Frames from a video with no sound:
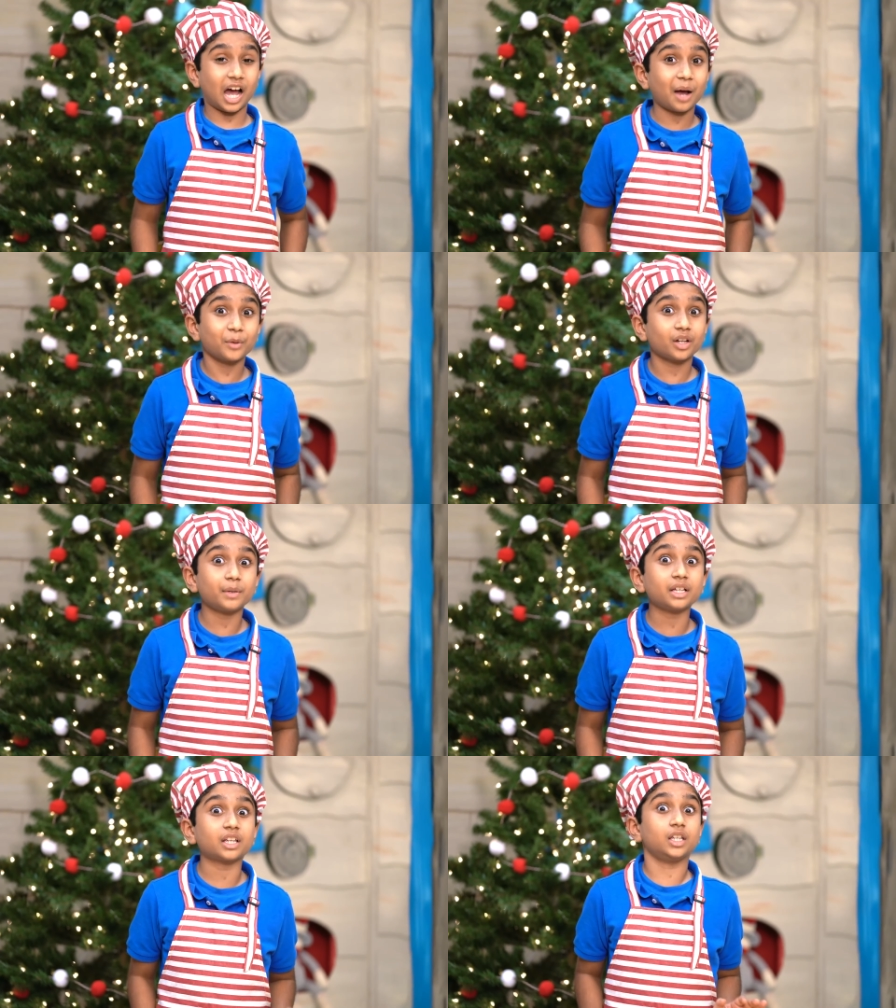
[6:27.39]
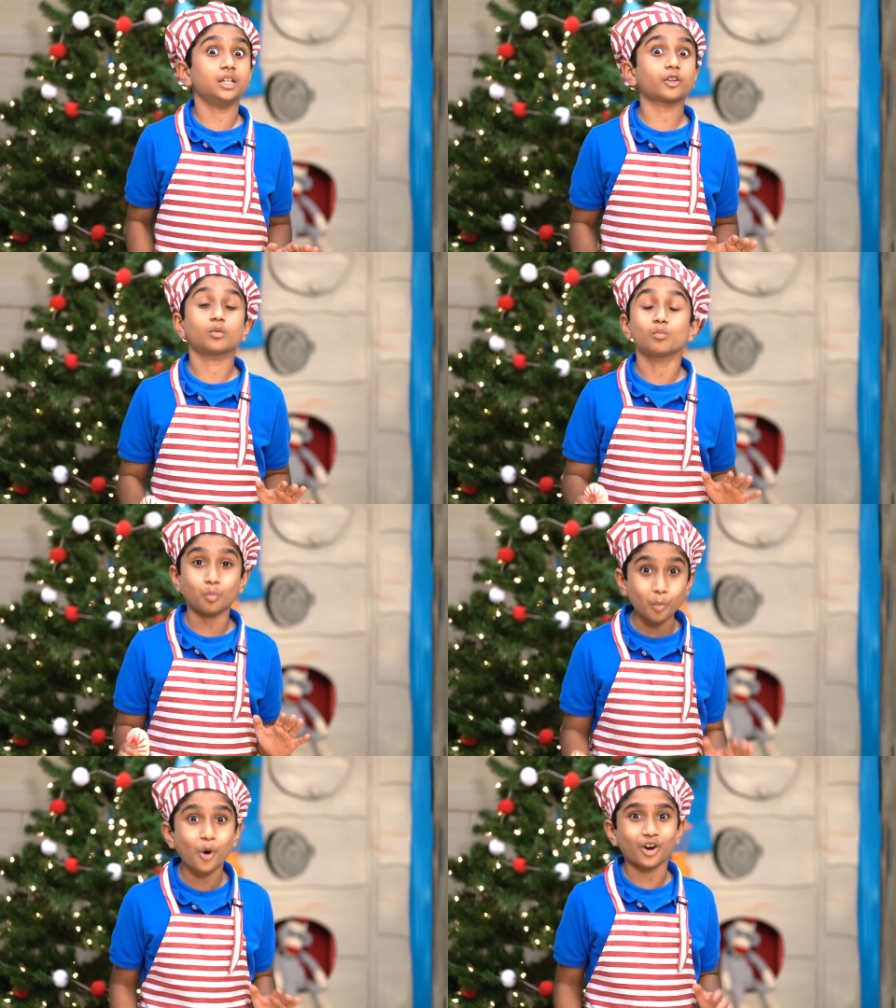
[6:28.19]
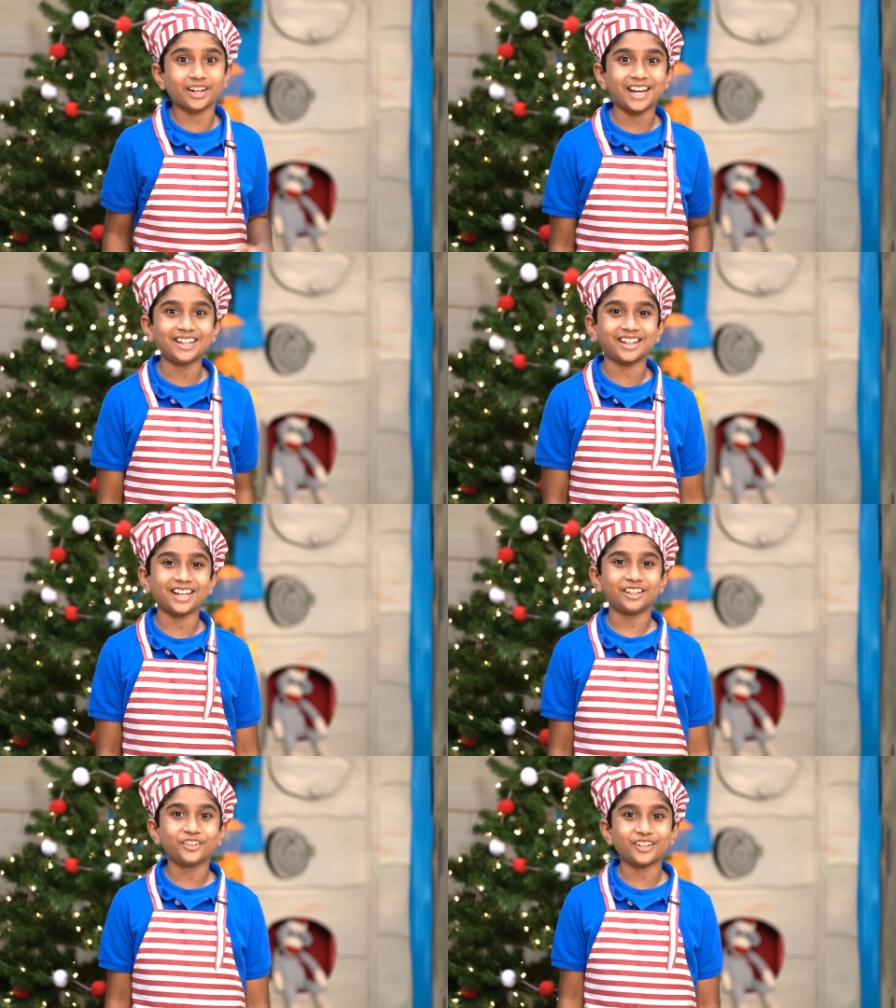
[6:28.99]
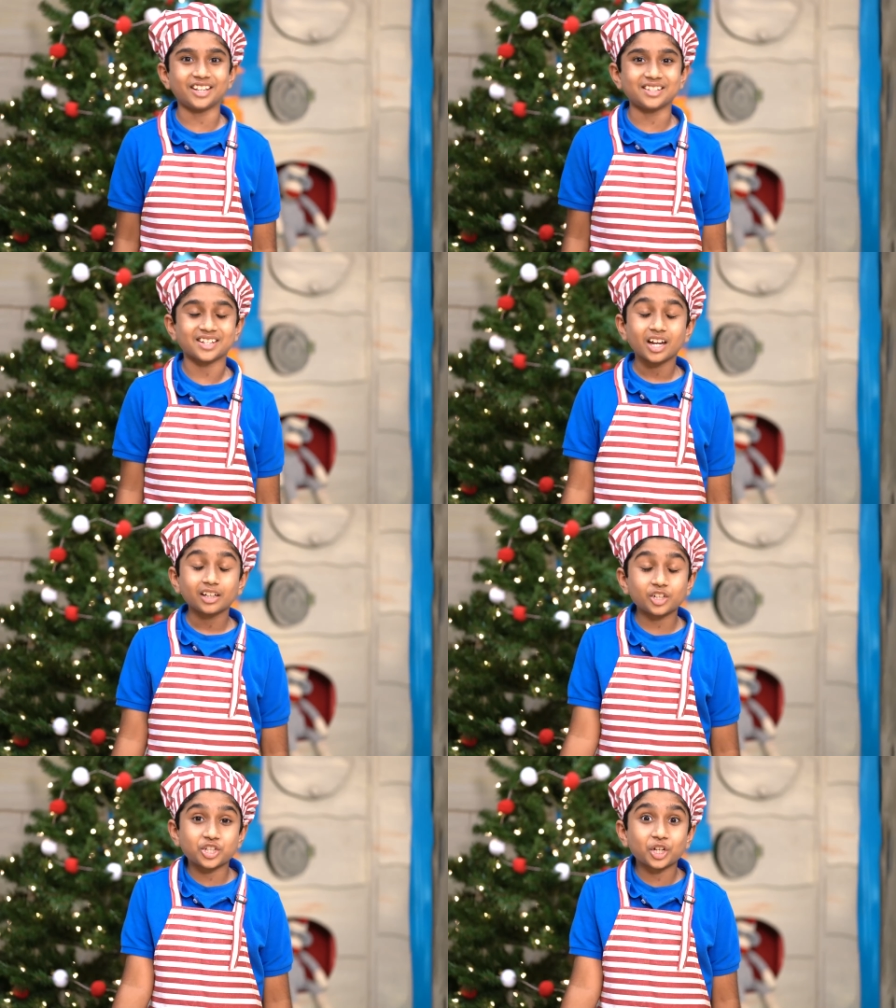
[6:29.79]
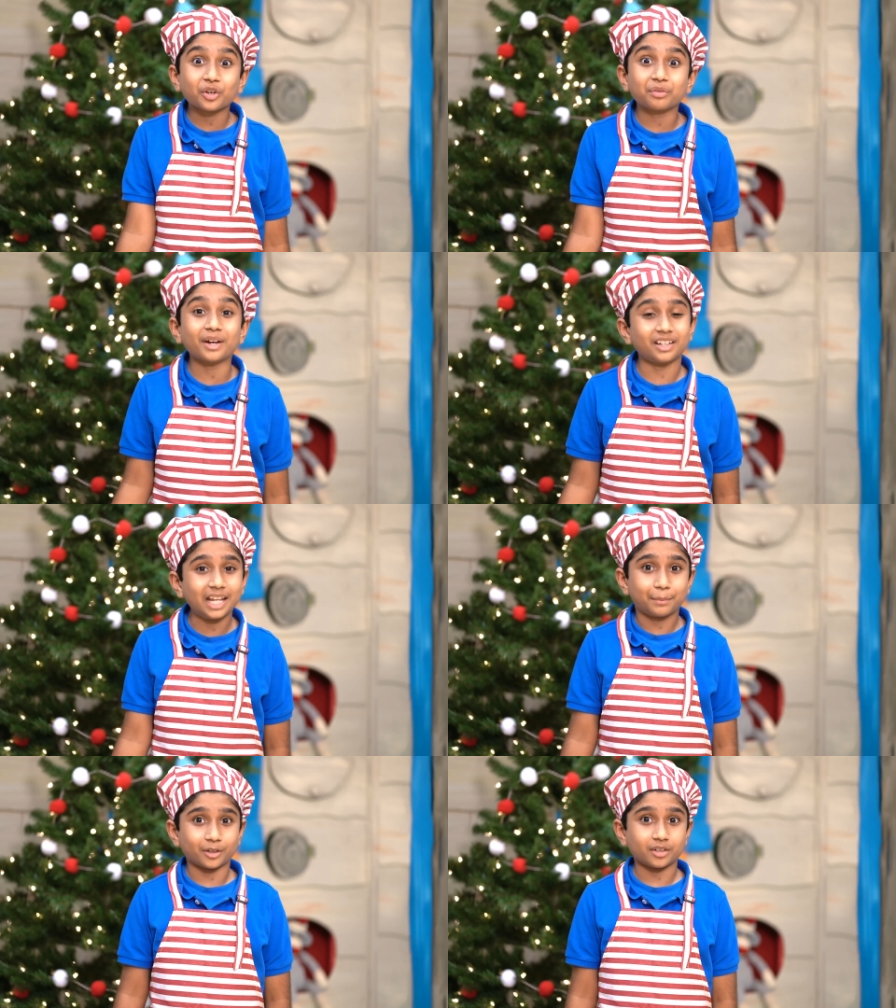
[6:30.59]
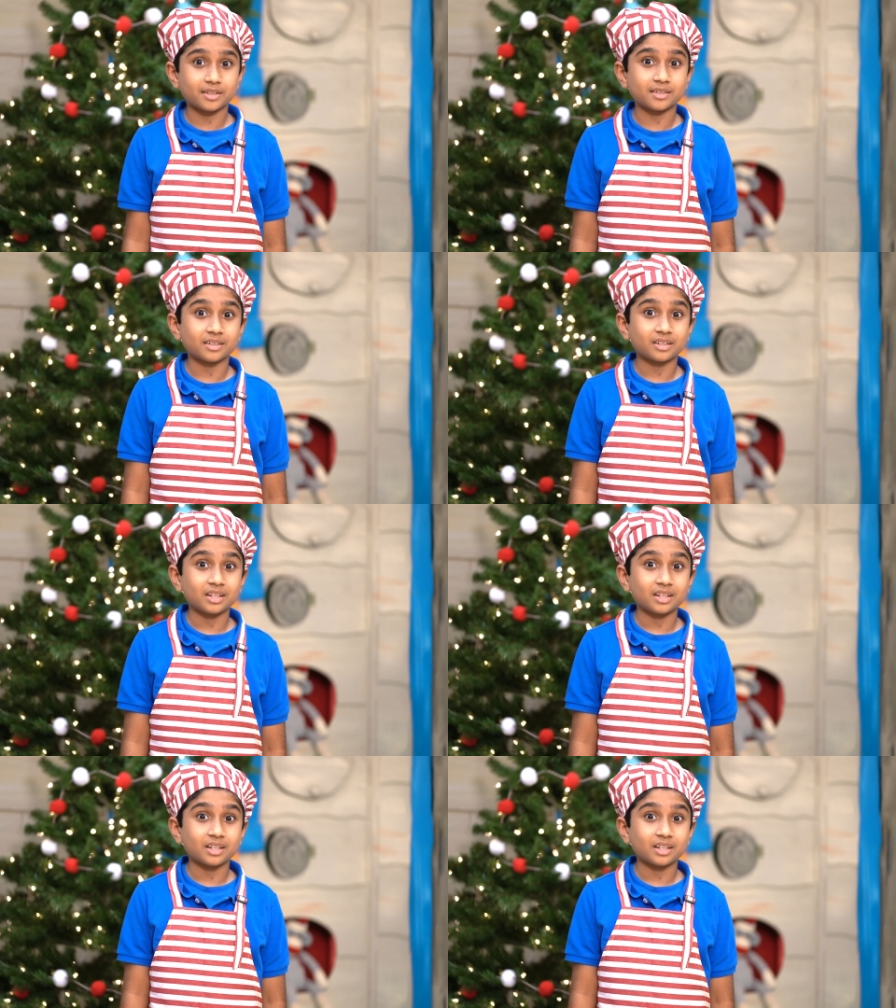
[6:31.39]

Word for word: I'm gonna make even more candy cane cookies to share with my neighbors.